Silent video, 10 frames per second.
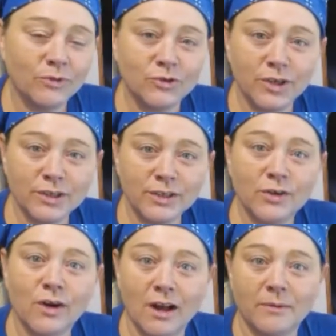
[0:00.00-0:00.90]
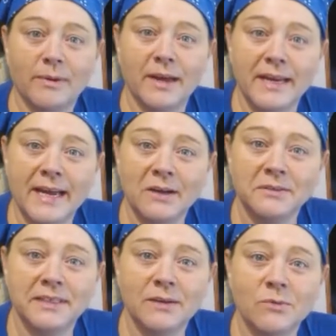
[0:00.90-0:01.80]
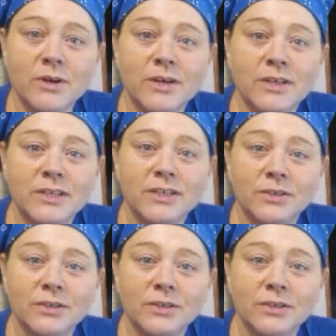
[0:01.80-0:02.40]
drug the crock pot out, and we're going to